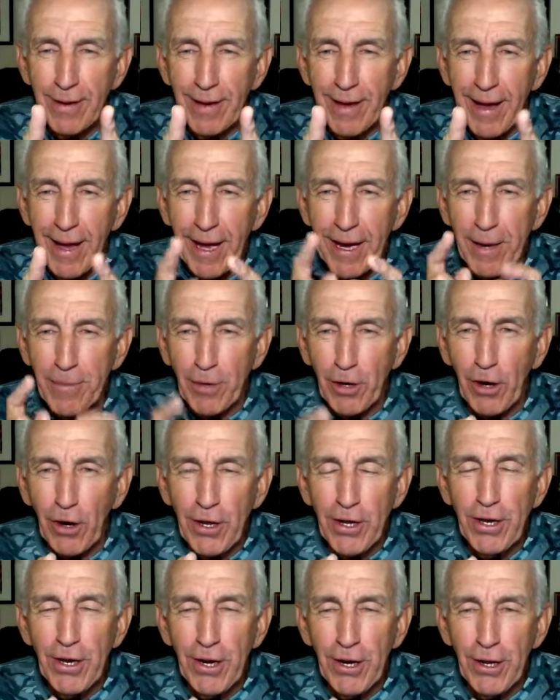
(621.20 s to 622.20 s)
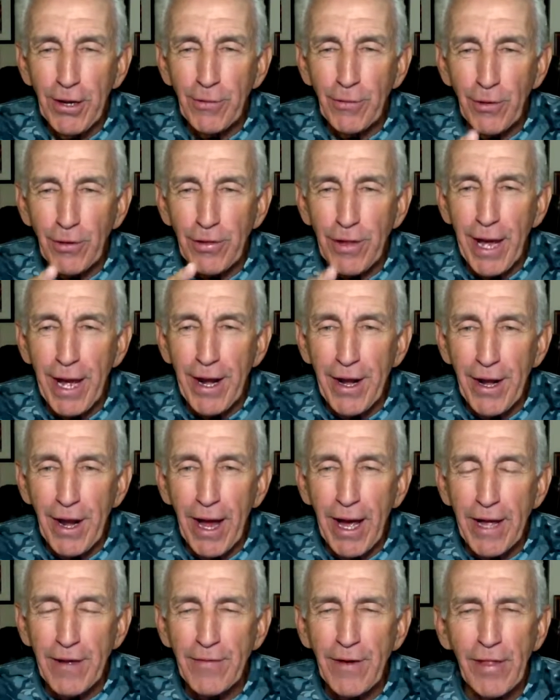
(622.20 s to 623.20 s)
and I'm cleaning it with that
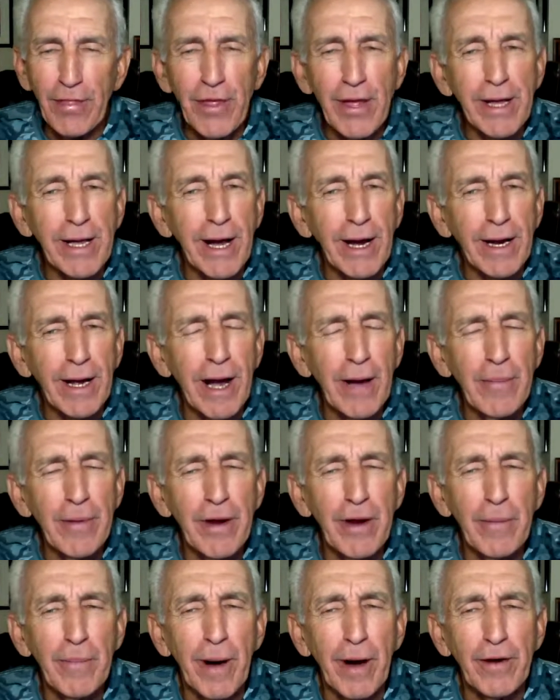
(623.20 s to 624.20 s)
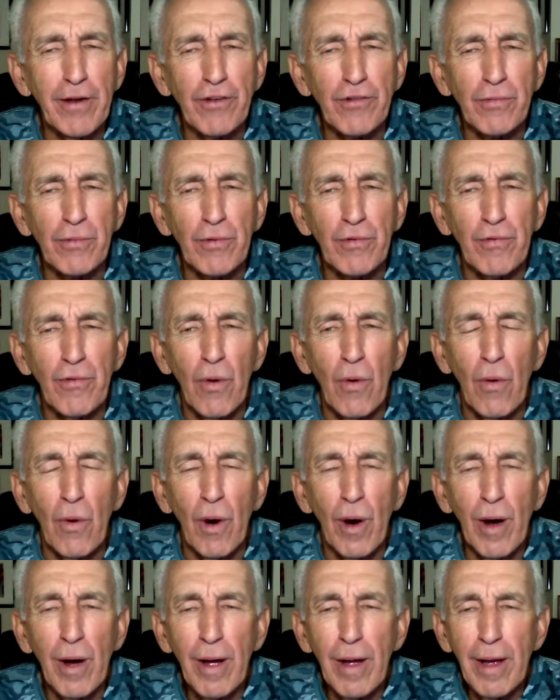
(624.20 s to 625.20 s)
knife. I think I commented about this
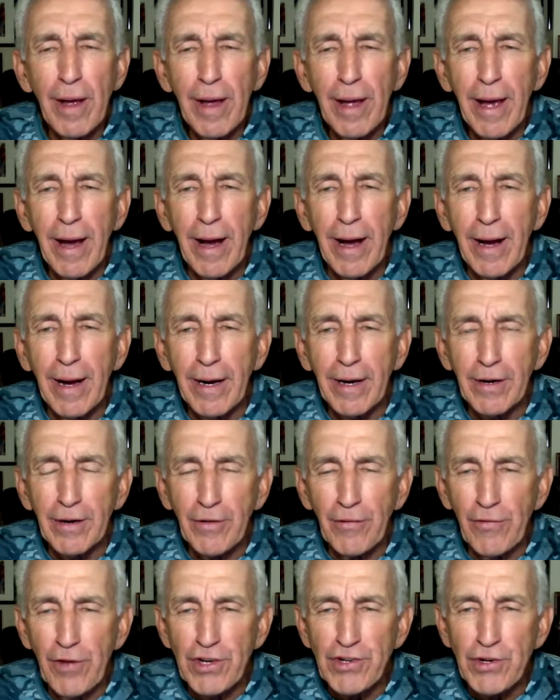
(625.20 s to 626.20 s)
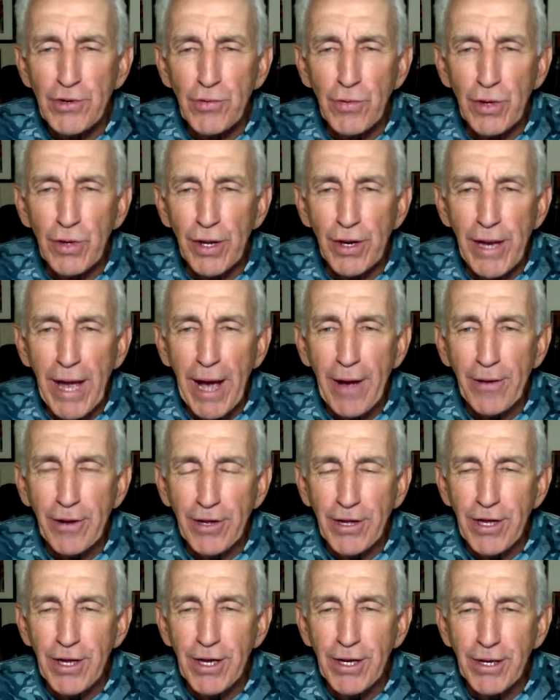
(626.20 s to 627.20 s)
before, fishing with it down in
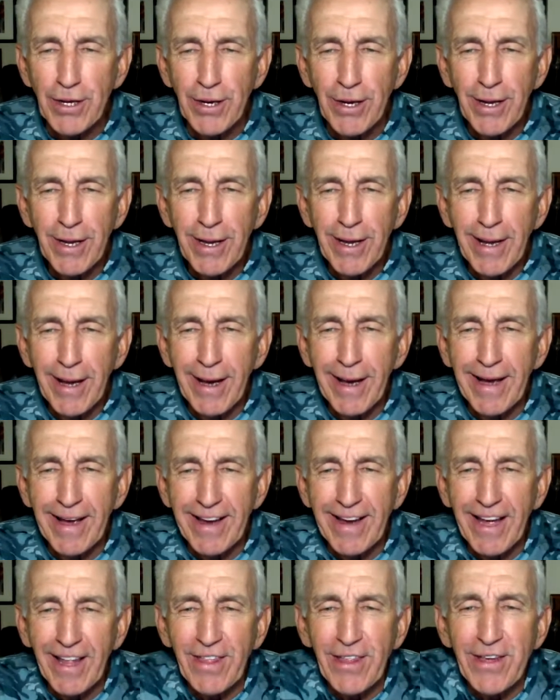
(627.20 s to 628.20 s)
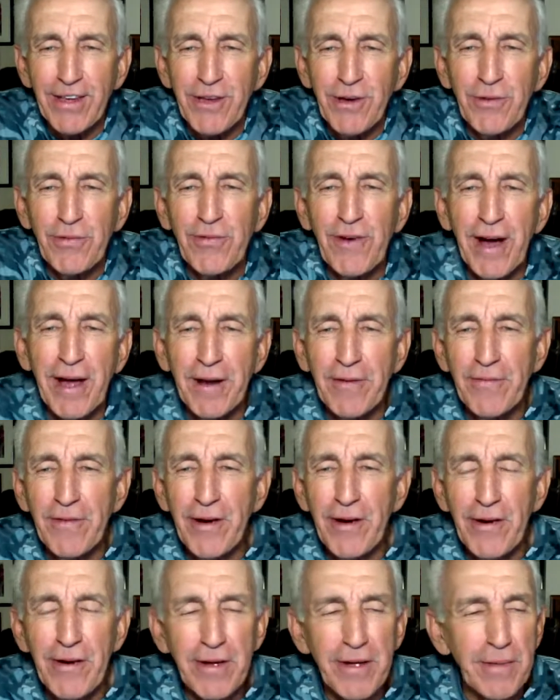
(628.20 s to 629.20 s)
Keaton, and I think you'll find it
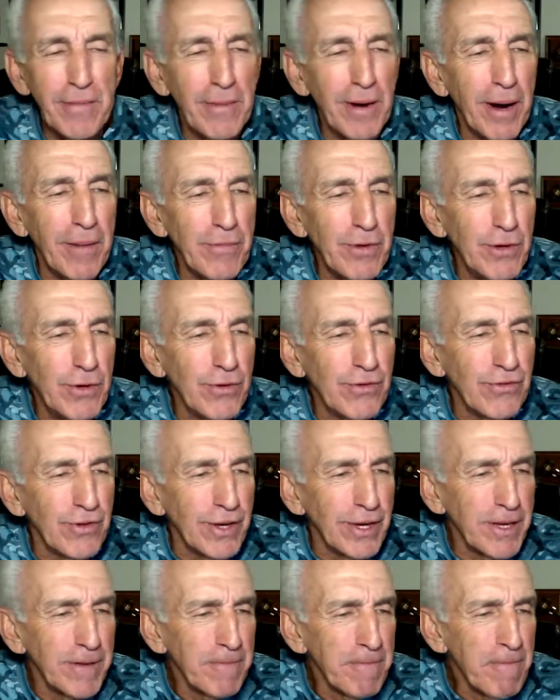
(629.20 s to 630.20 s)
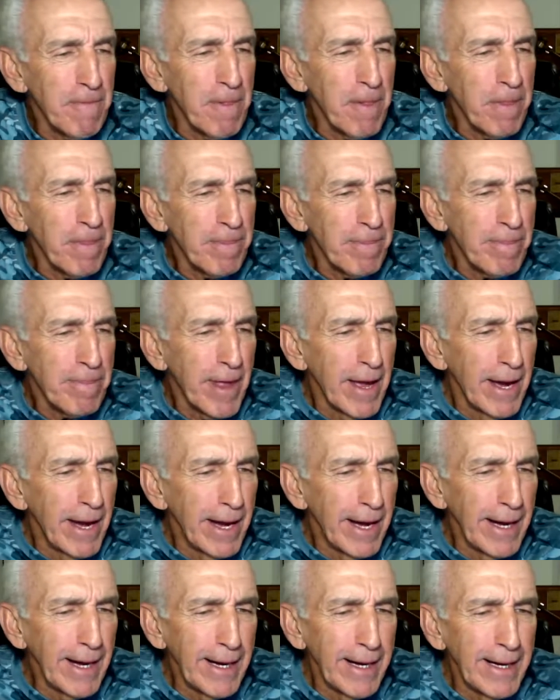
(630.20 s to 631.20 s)
very amusing.
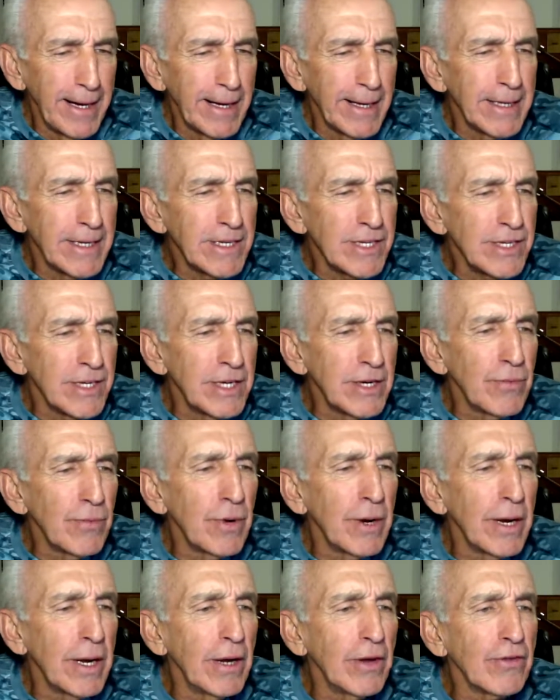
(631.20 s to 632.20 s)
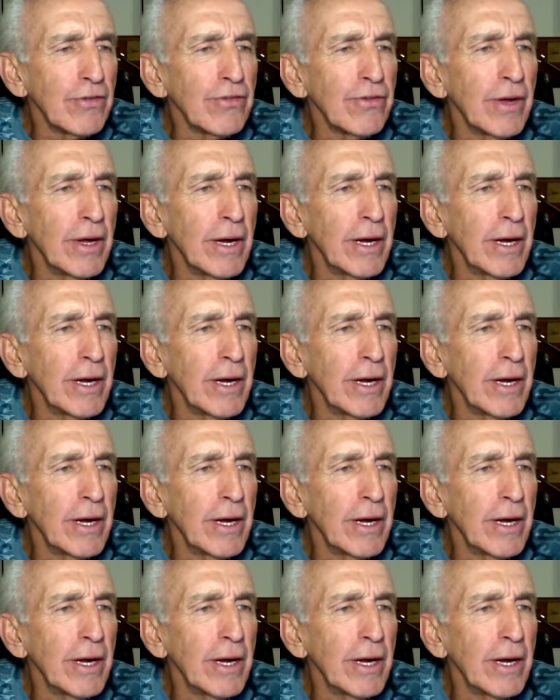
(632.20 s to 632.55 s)
Let's see what else.